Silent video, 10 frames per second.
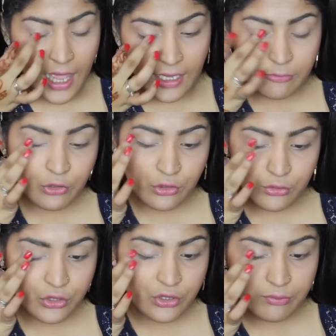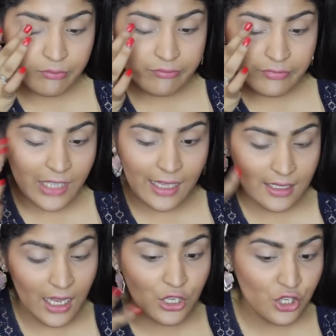And you know, just
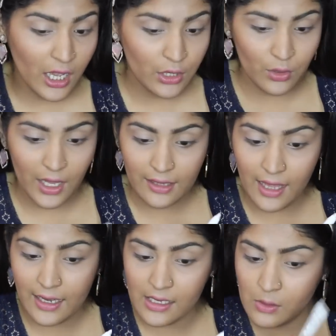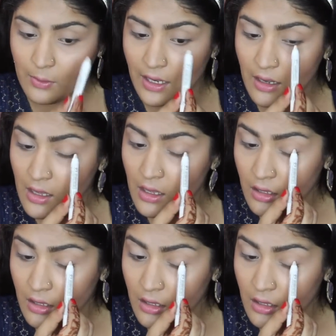as an eyeshadow like that as well.